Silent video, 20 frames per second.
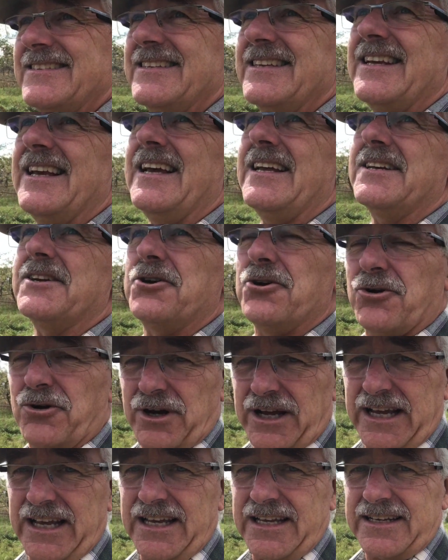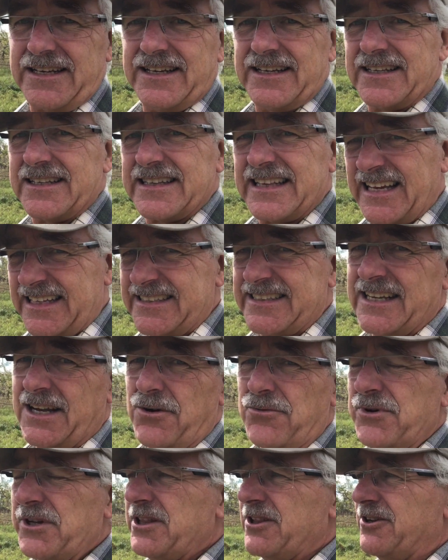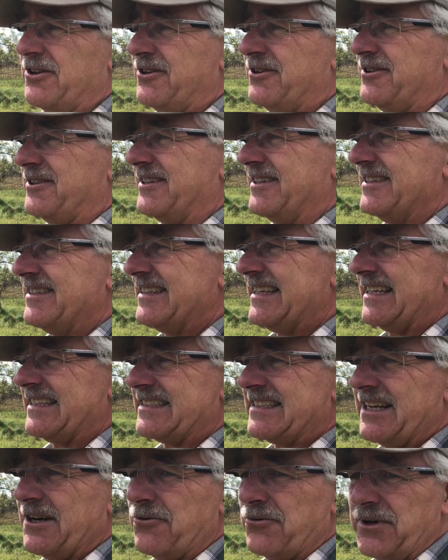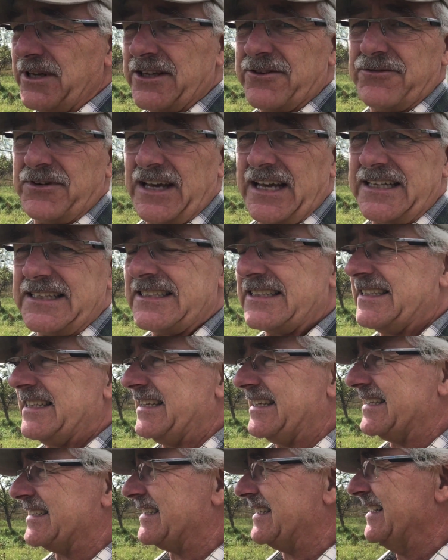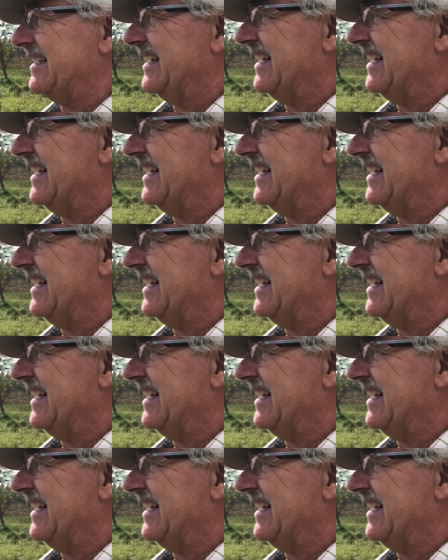and go ahead. That's how we learn. That's how we advance things.